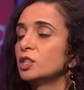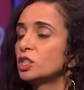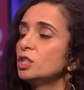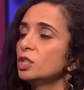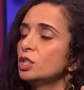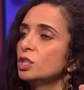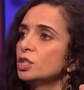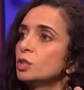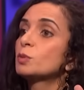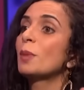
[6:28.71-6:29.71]
And she,
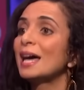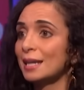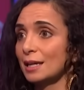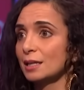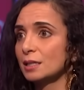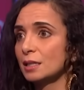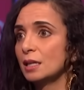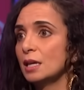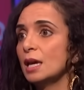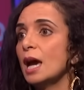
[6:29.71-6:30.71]
she was panicked
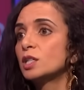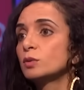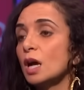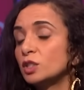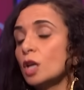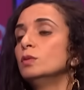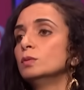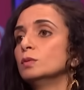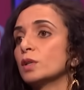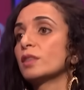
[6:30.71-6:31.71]
and she was like, I don't
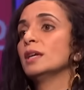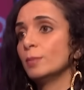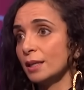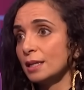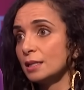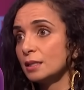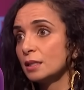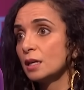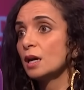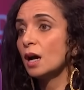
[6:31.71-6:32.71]
want to think about
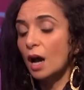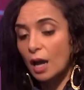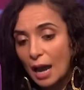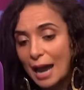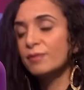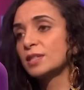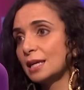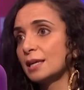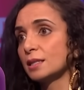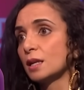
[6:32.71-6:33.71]
this. I have to
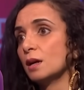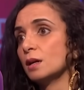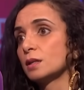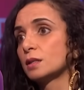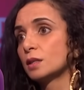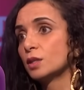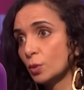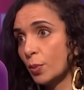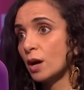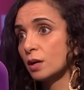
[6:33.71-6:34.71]
take this class
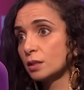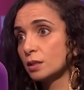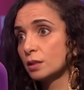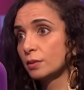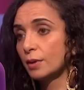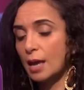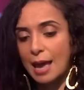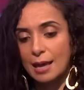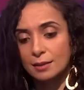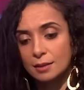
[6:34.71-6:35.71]
to pass
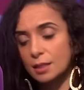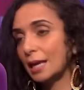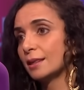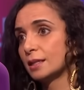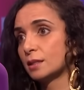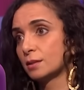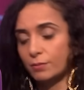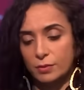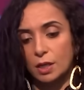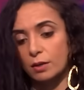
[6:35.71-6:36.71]
and to get this,
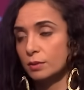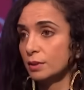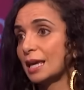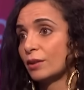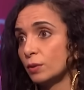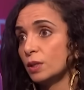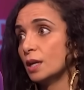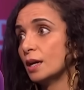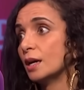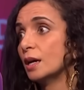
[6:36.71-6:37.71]
you know, to get through the
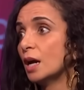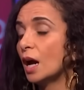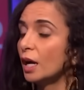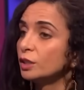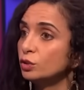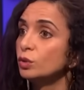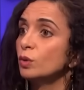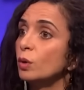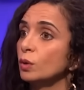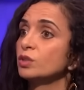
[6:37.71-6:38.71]
year. I do
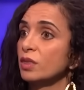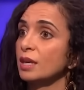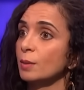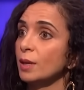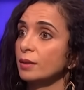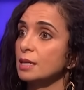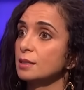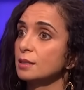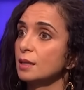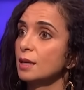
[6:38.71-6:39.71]
not want to think about
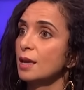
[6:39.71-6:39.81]
this.